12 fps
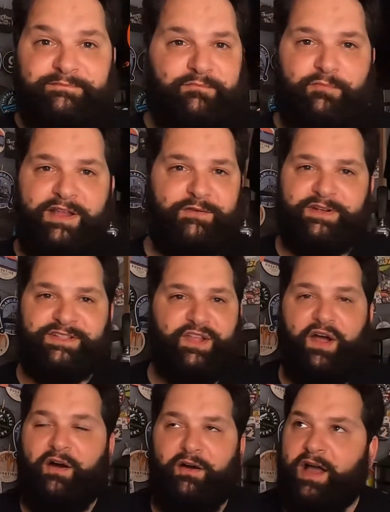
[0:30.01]
where do I
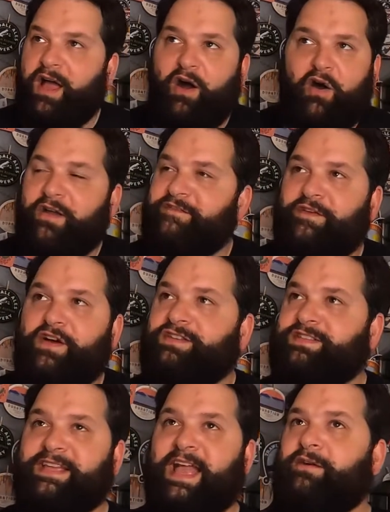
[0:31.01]
start? I
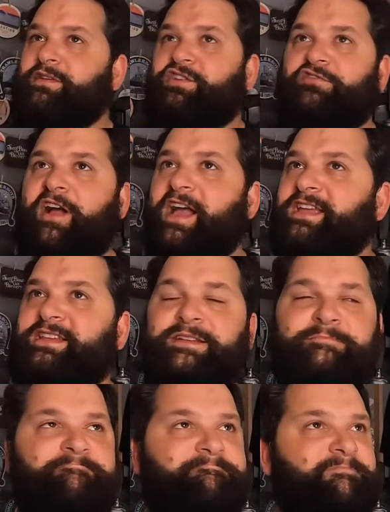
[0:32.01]
first encountered Grain
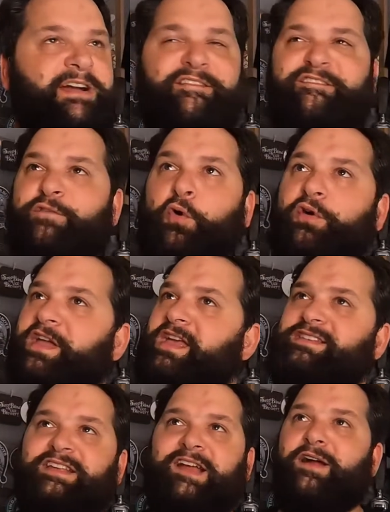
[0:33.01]
4
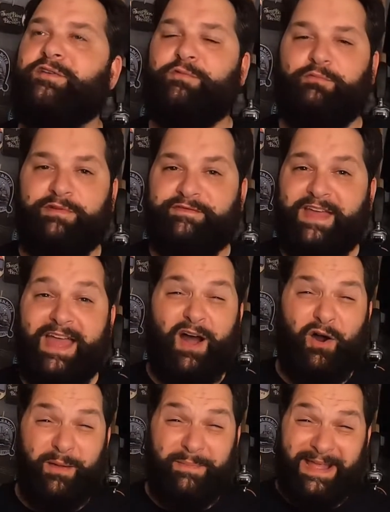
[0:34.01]
years ago with their
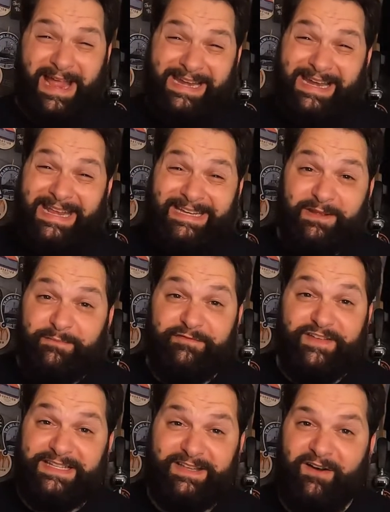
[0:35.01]
IPA Lignum
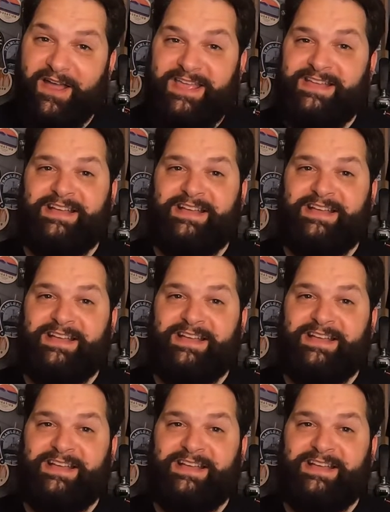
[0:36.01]
Vitae.